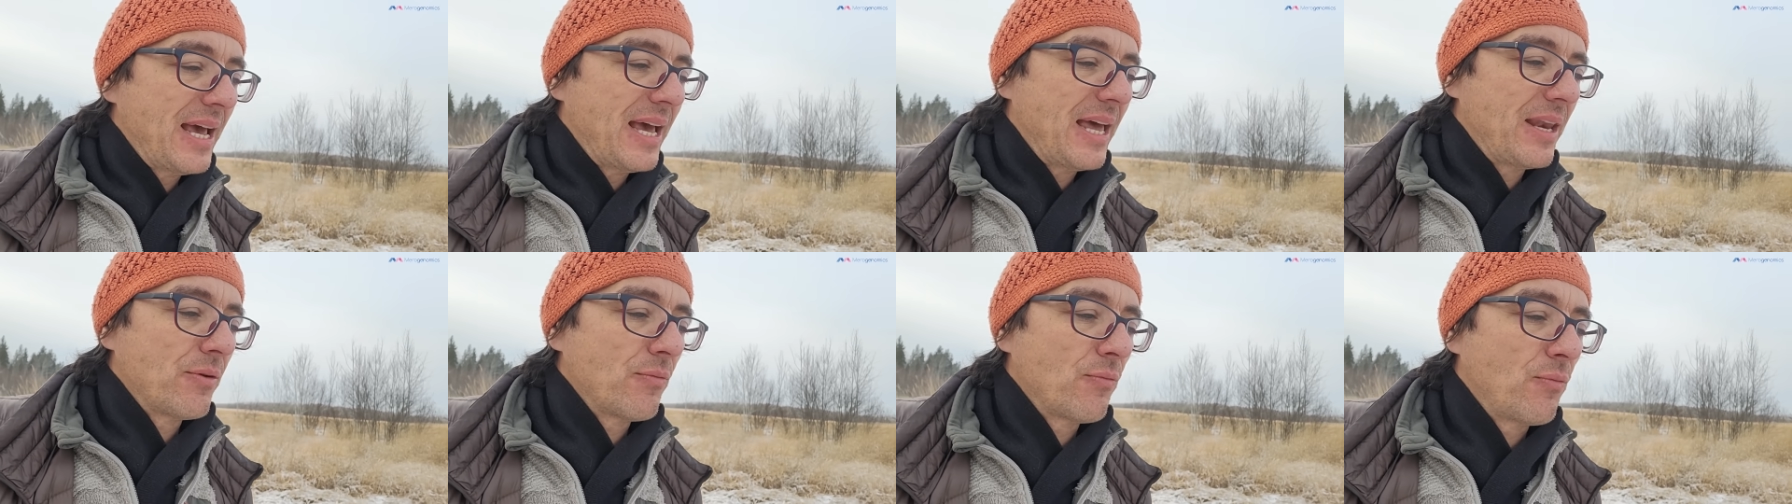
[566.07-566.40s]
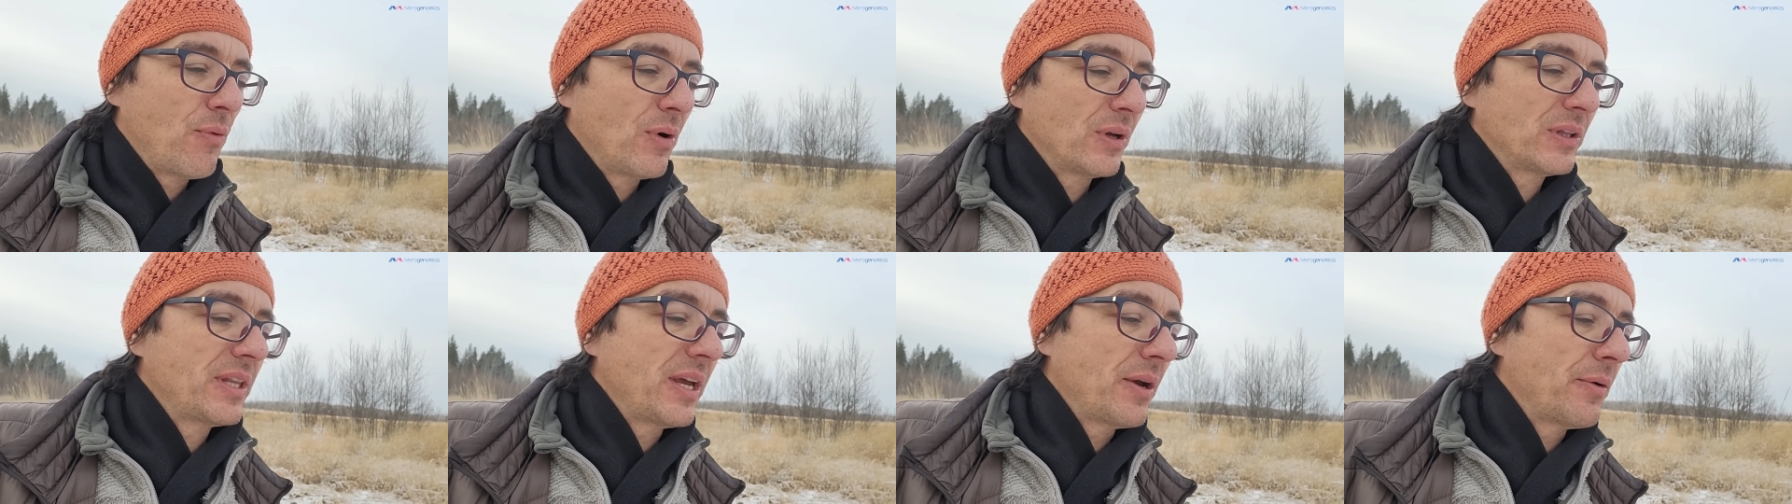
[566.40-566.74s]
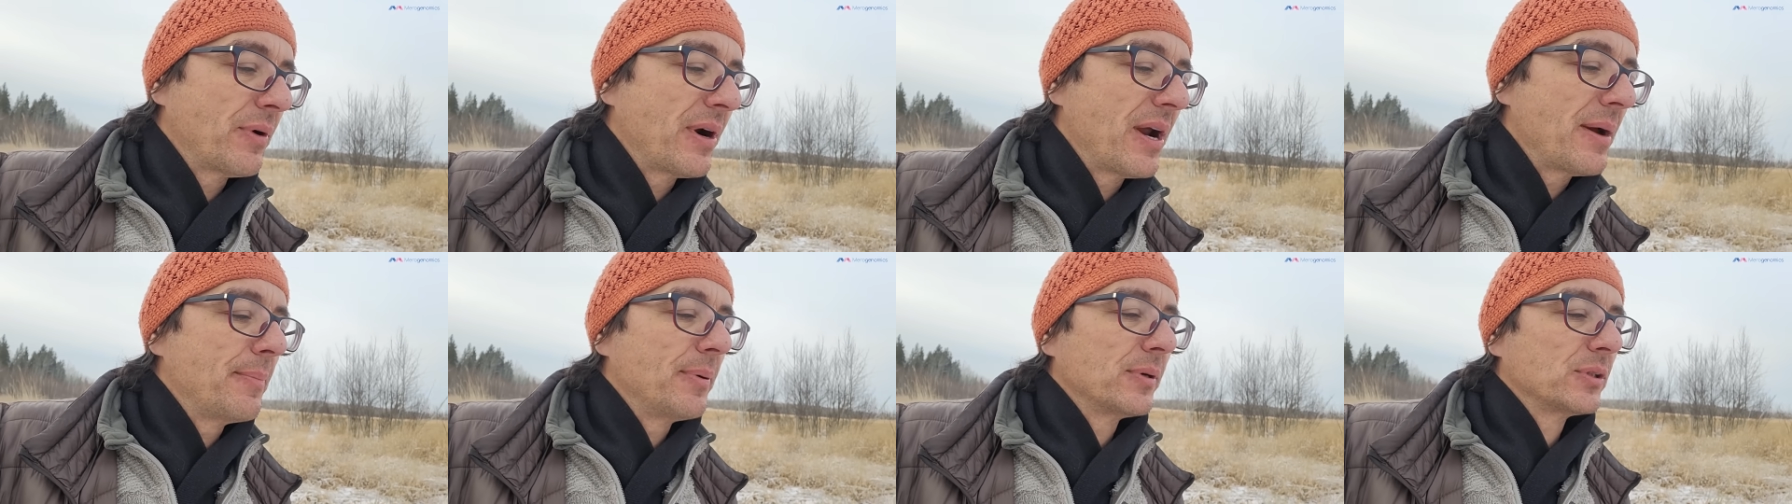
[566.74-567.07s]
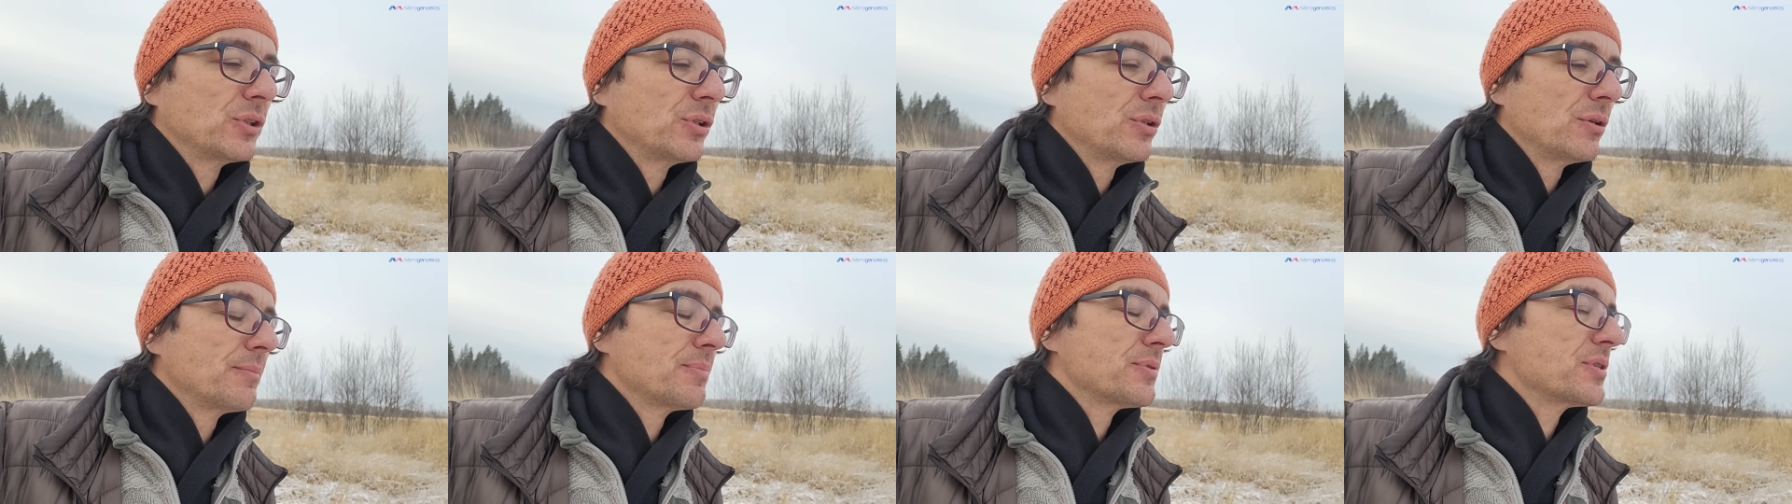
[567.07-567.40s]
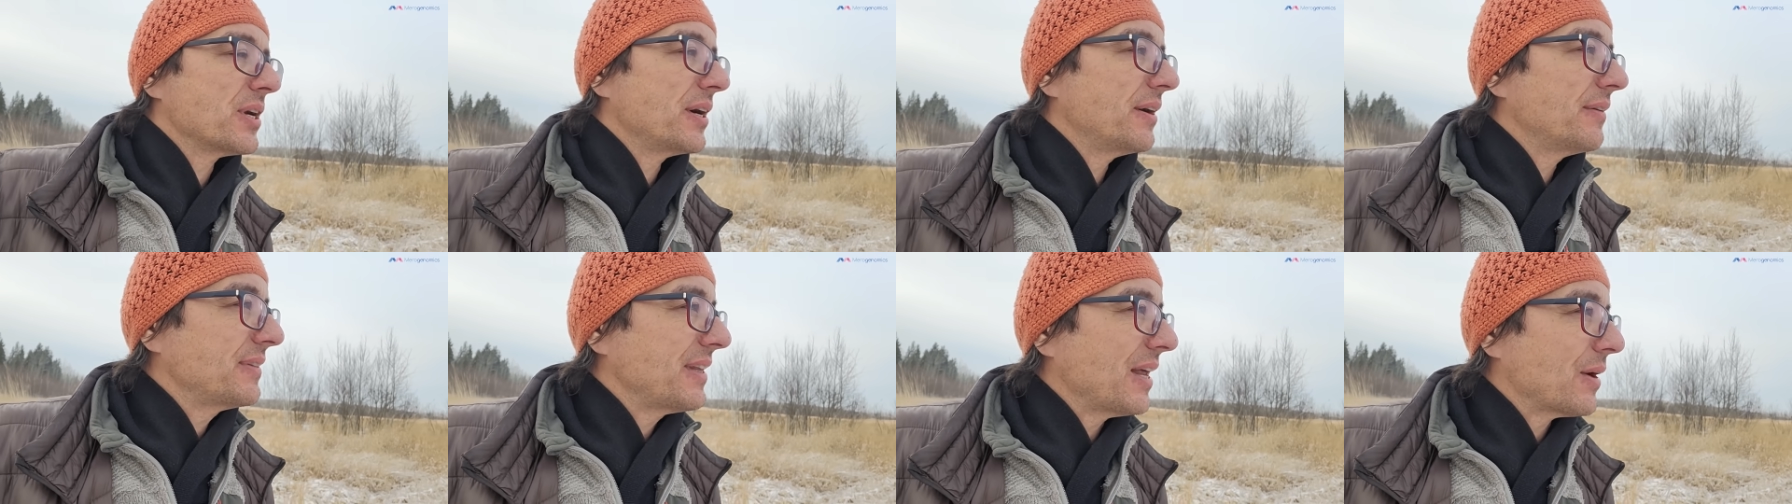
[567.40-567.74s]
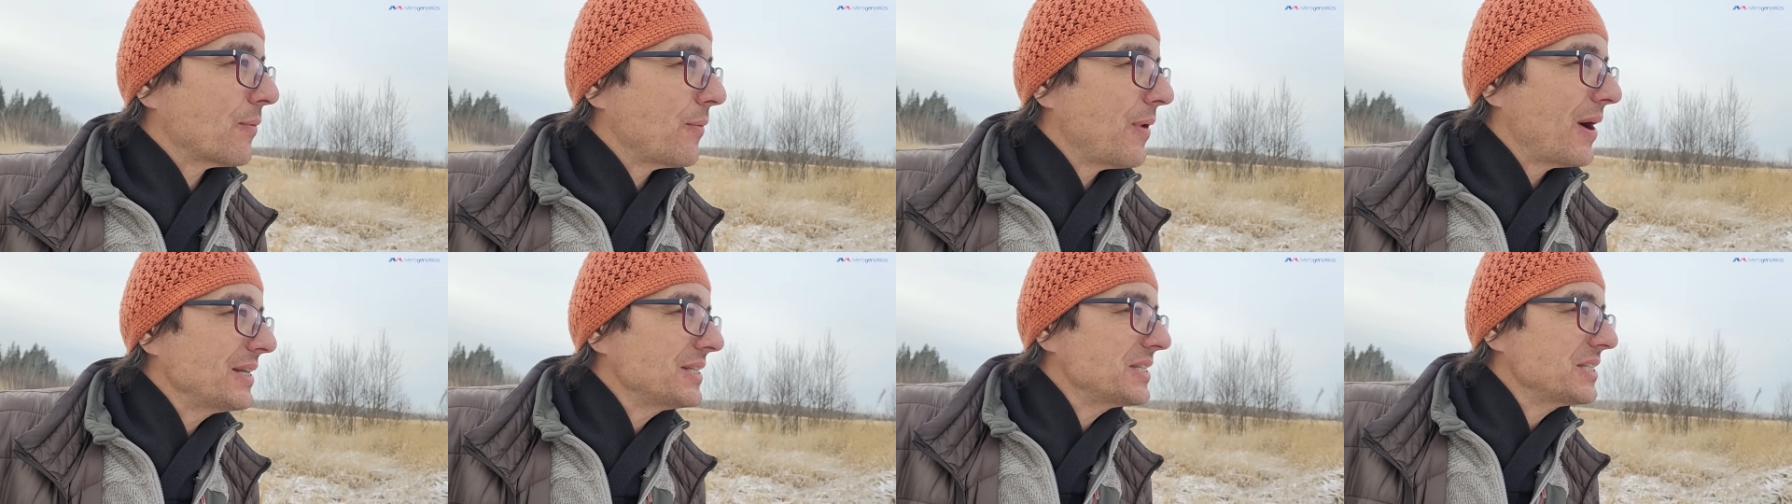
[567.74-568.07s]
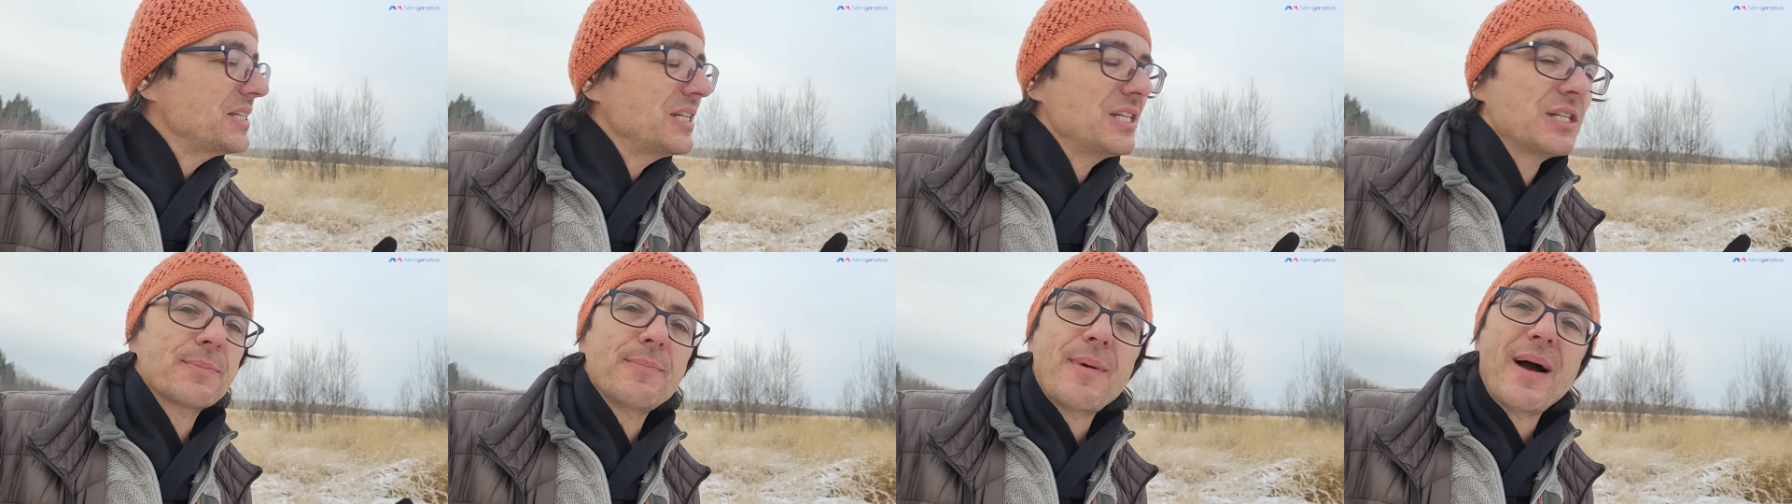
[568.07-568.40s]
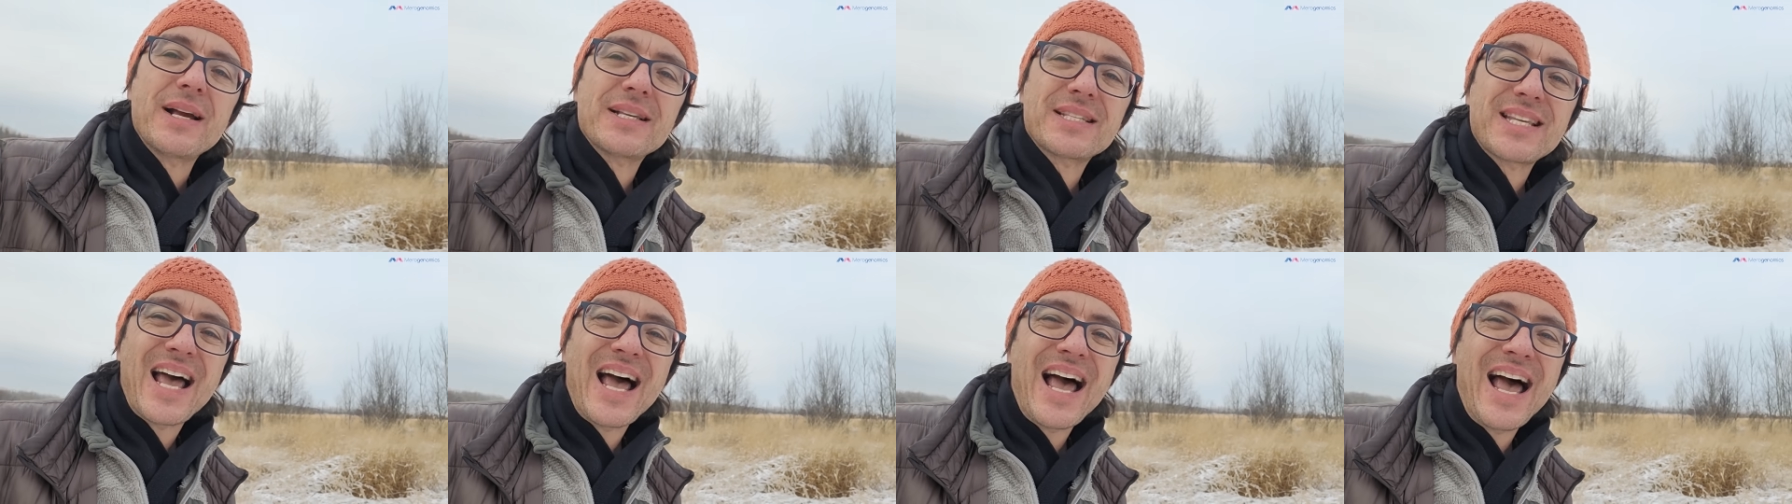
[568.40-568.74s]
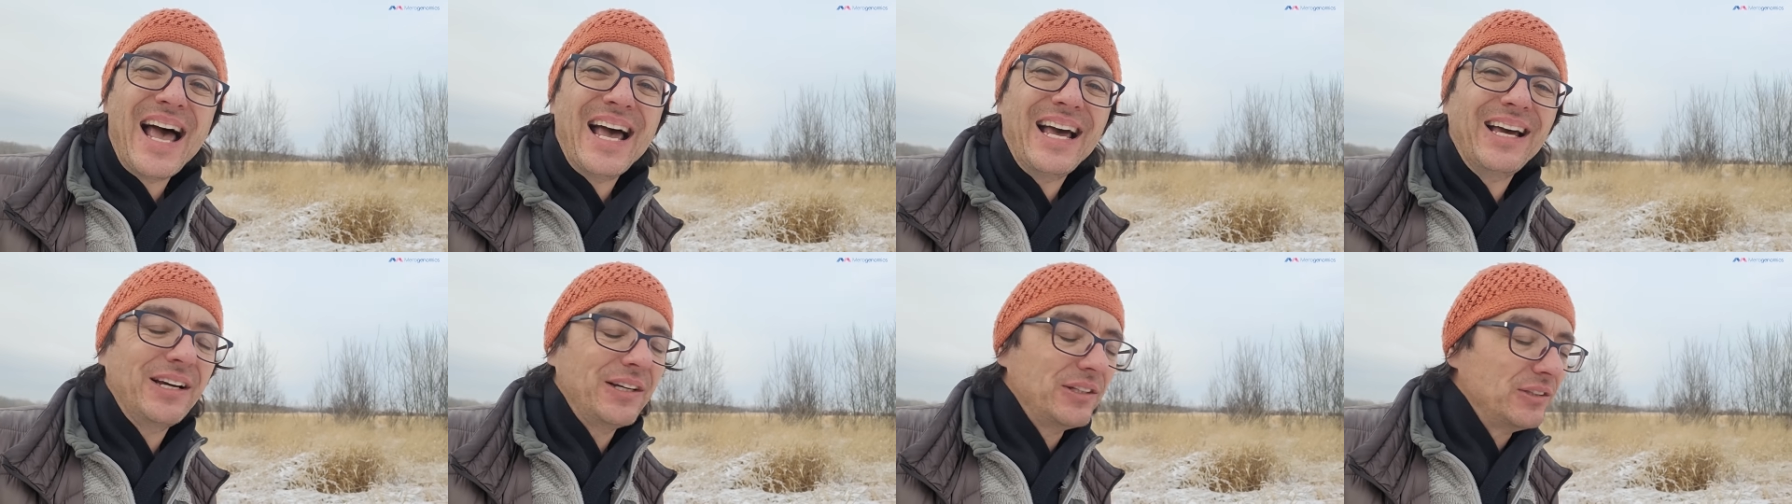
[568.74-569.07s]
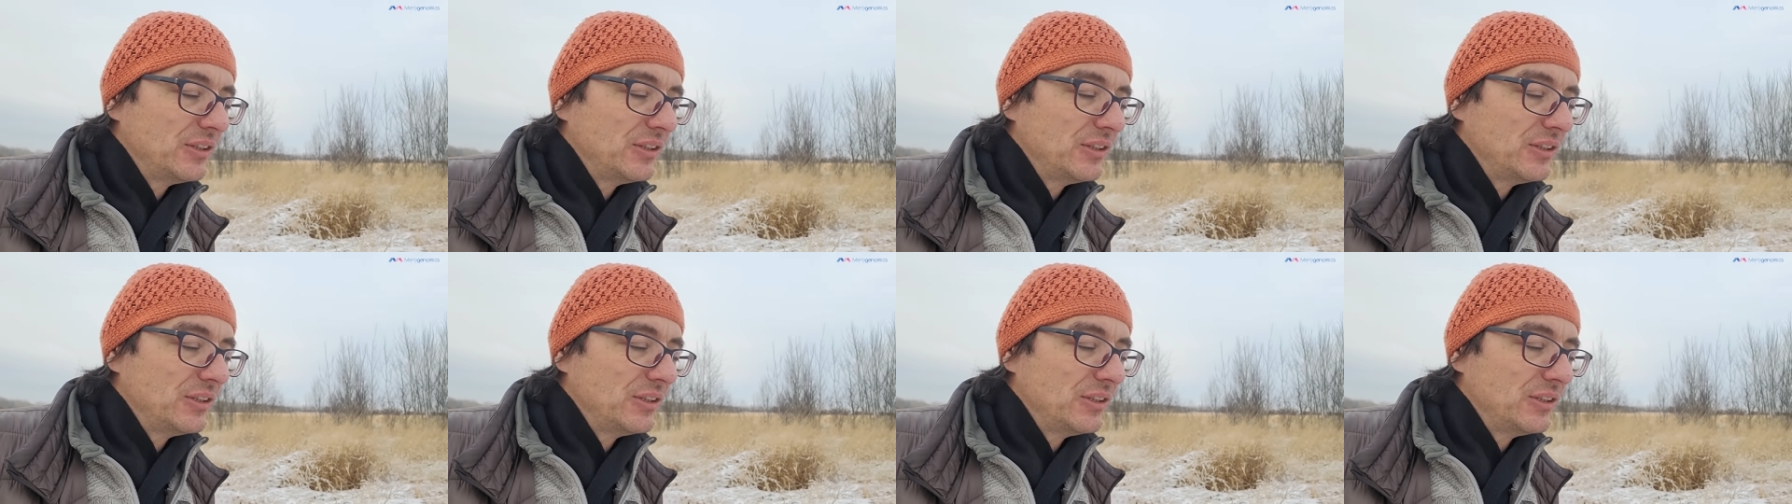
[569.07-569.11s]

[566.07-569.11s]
and what they were able to observe that once these mice ha